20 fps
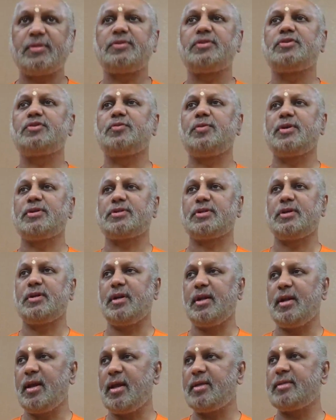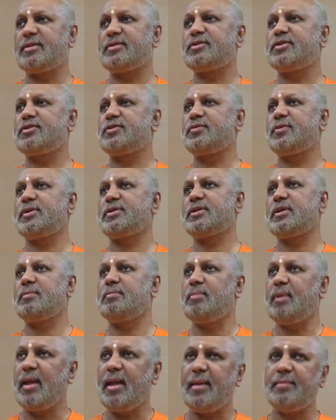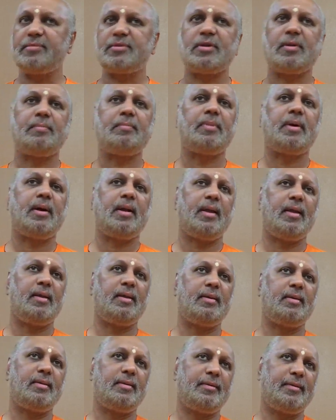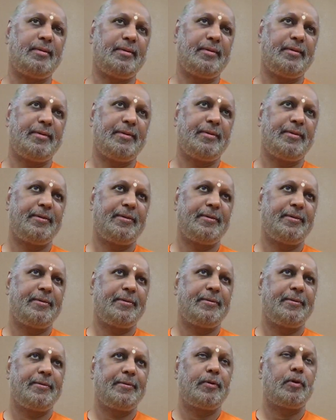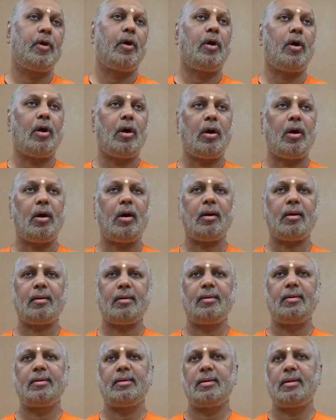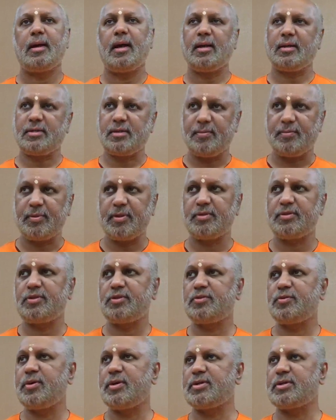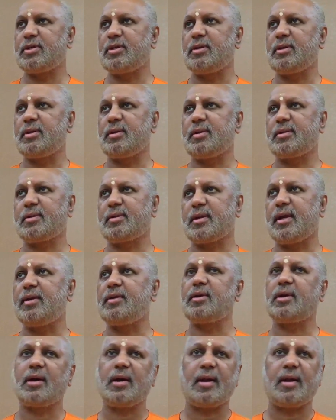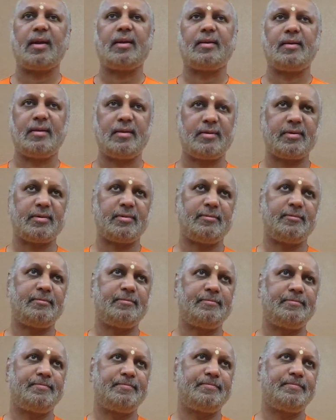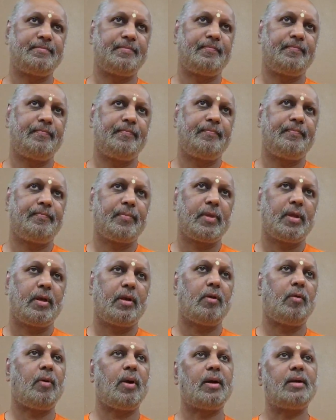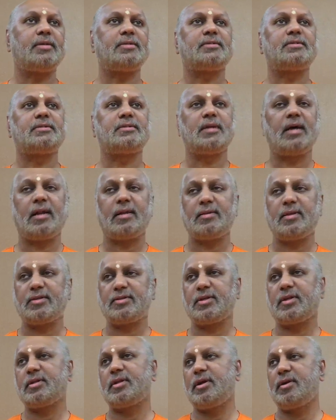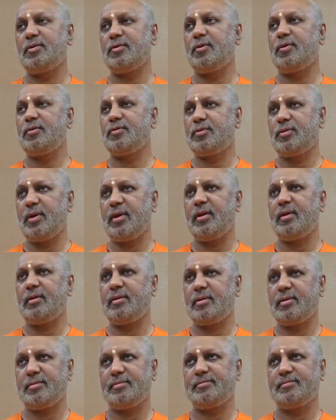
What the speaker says: situation, deny the situation, blame somebody, or accept the situation, try to correct it. Now what does Dasharatha do, you think?